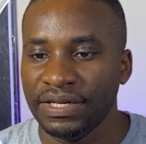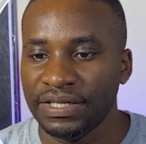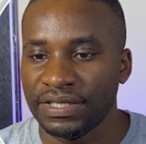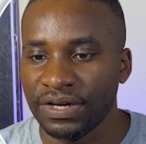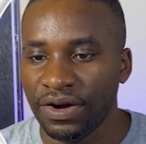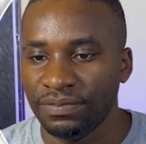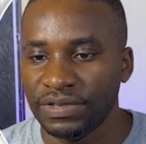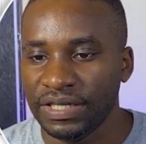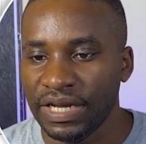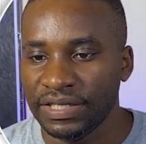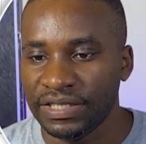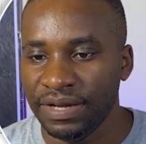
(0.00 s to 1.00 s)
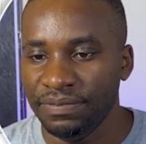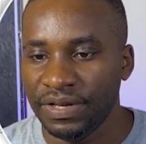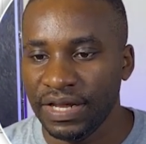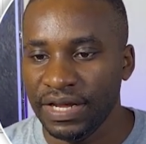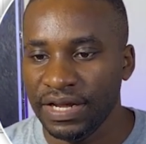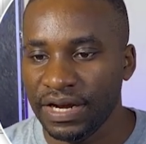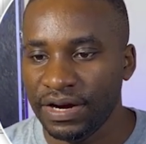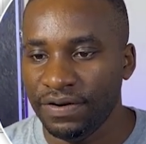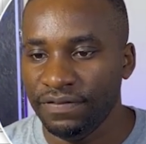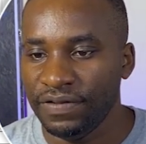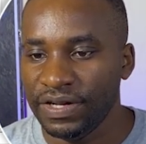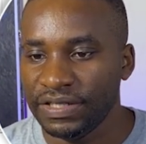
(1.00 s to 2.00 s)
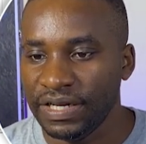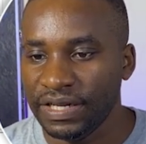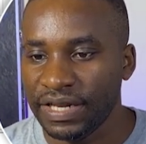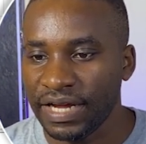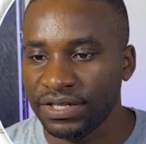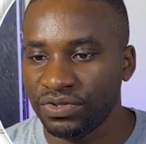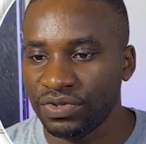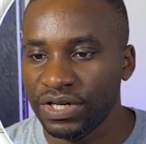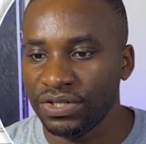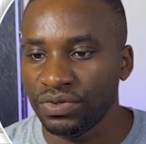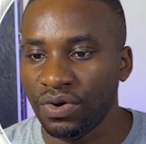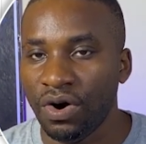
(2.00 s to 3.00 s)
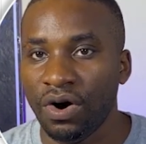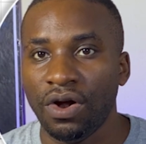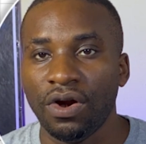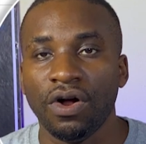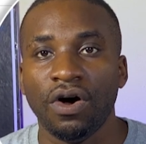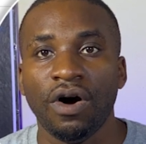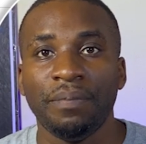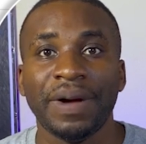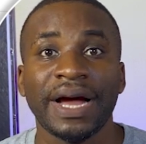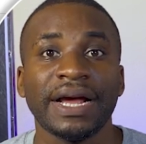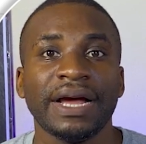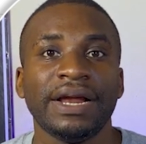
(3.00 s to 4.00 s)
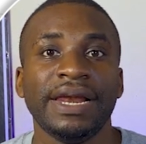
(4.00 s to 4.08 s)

it comes here, same thing, converts a text string to all upper